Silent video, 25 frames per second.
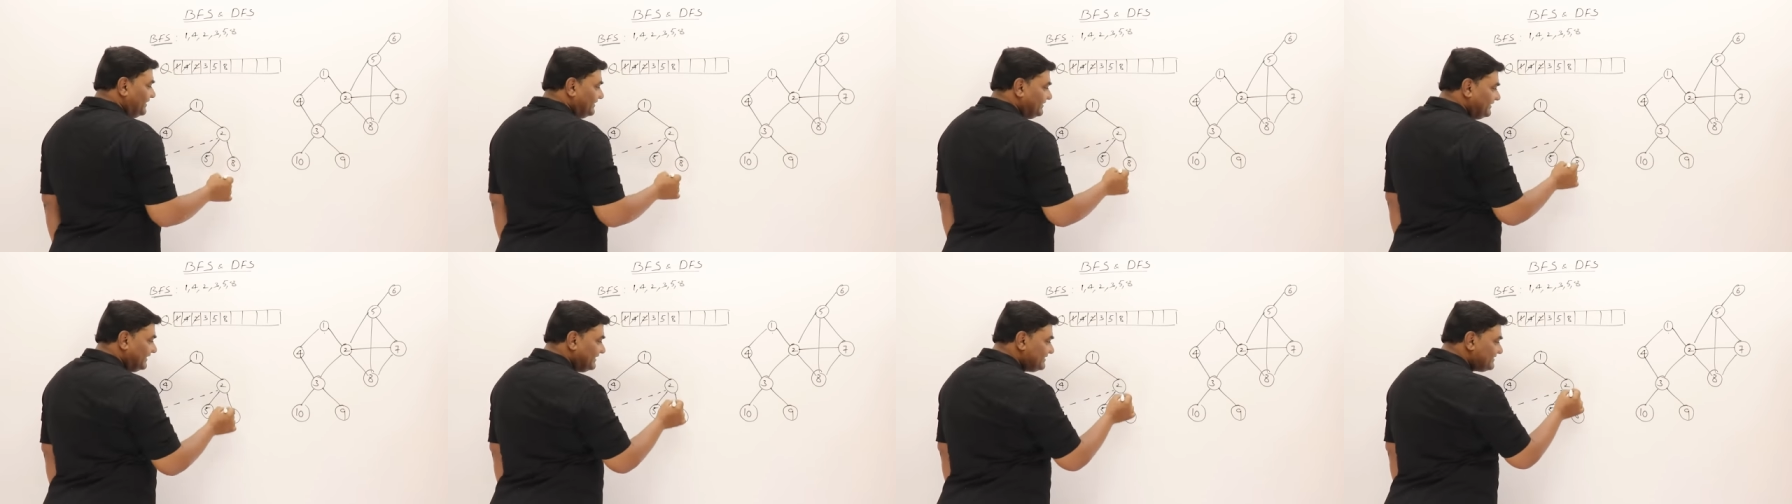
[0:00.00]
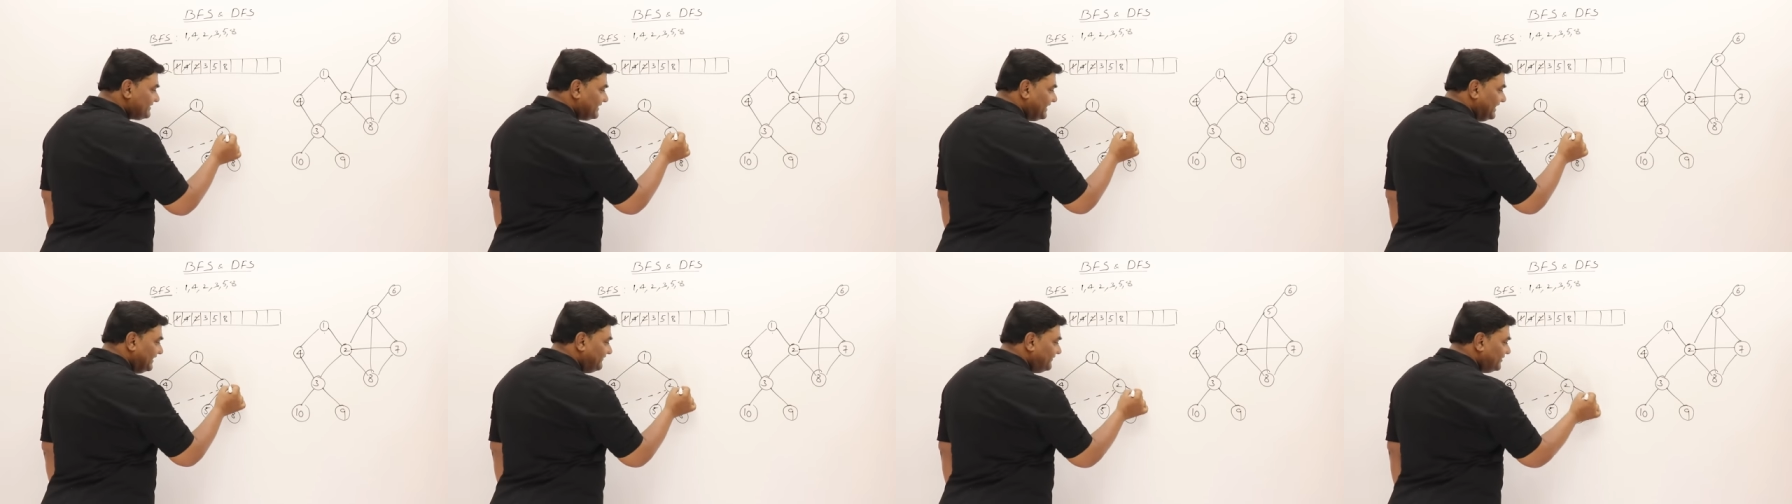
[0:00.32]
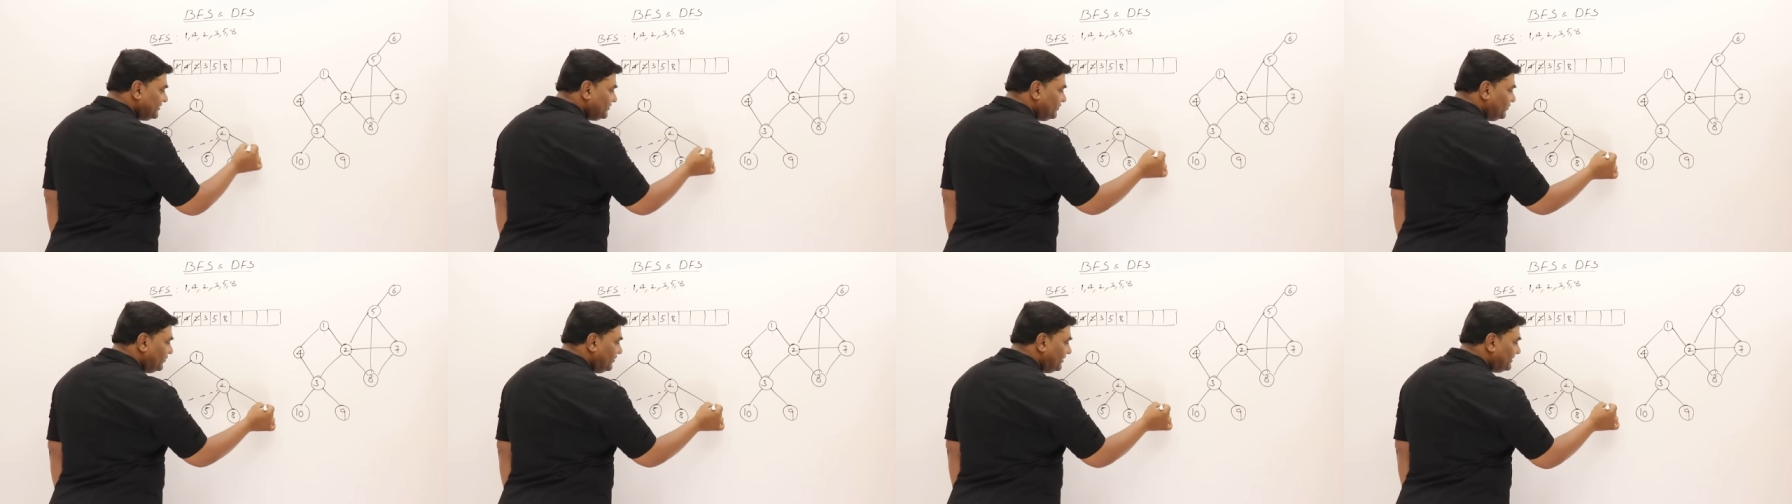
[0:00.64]
Next I
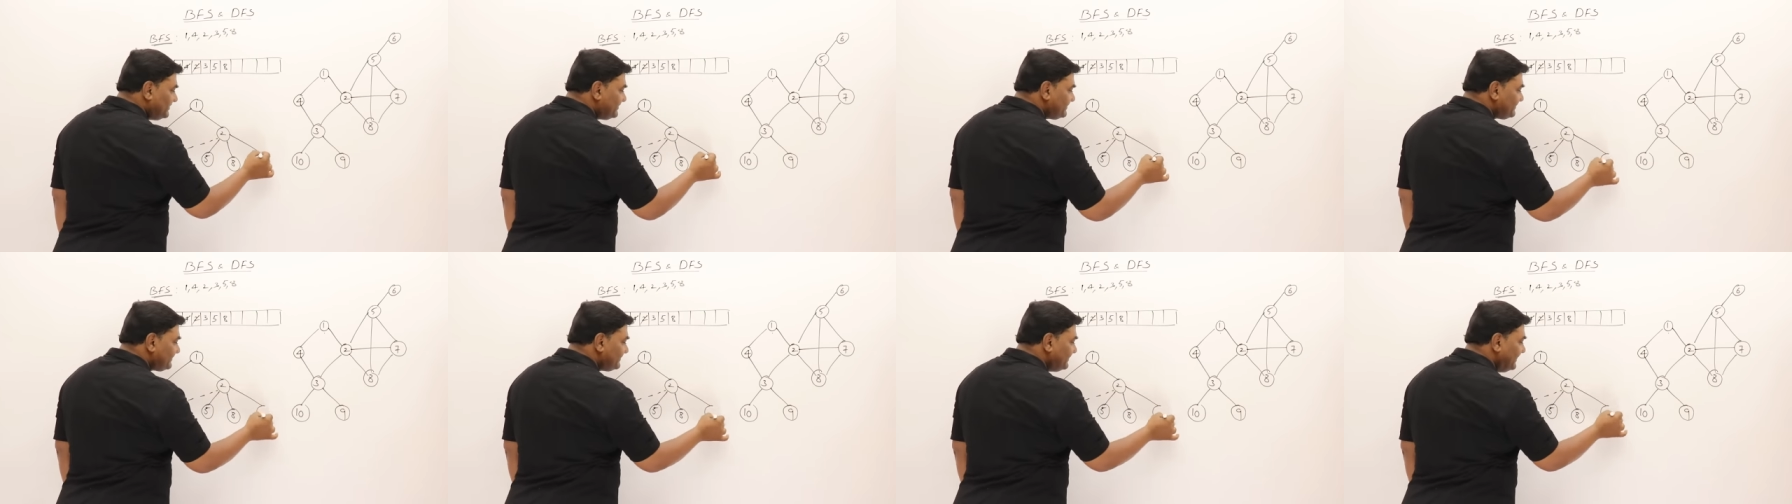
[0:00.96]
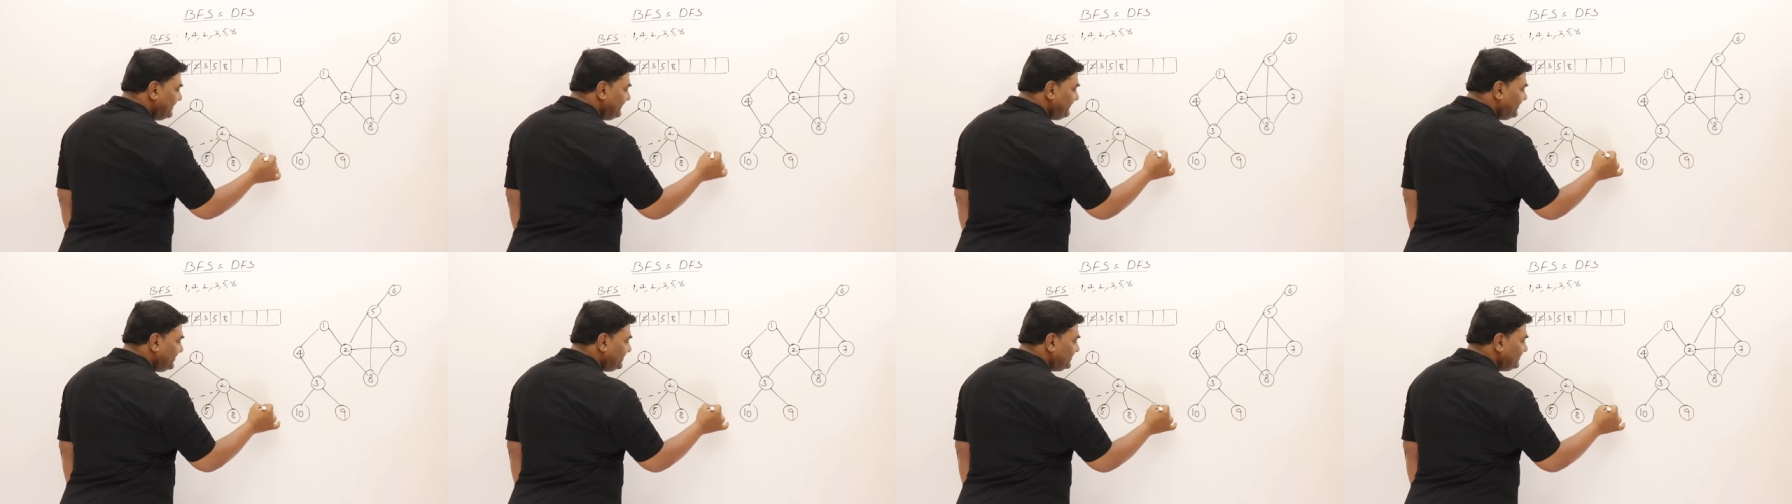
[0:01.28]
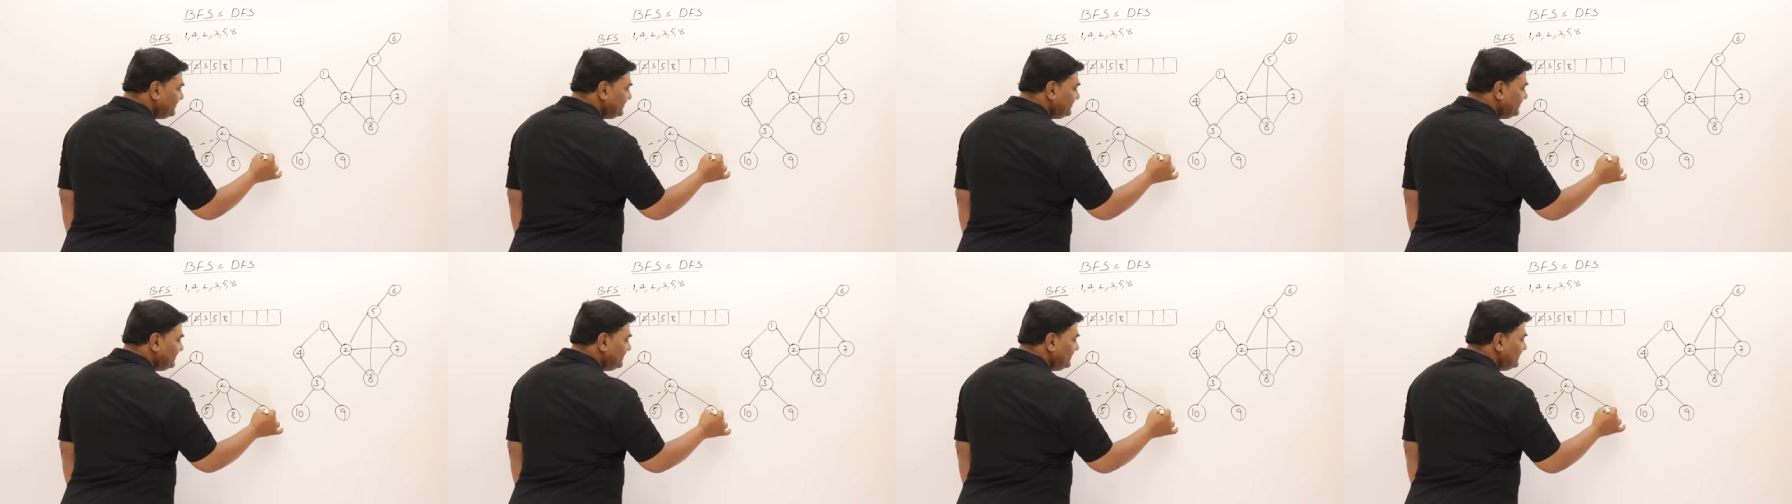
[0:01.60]
will go on
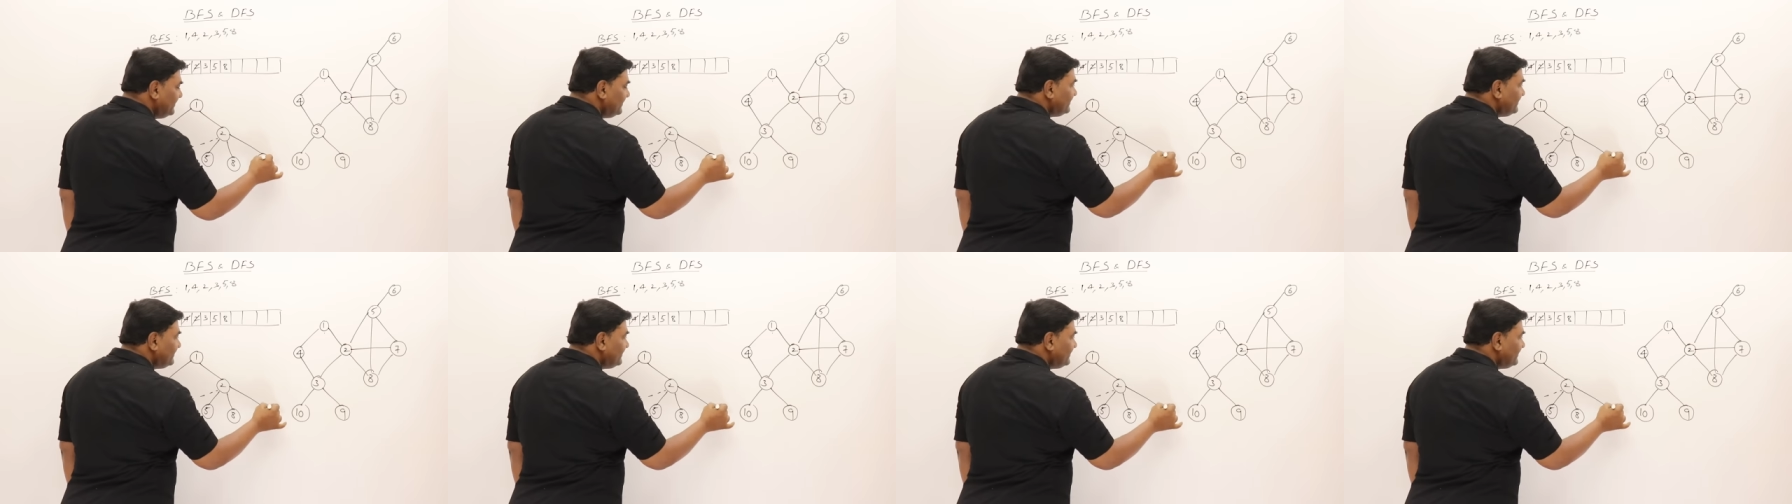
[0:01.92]
7.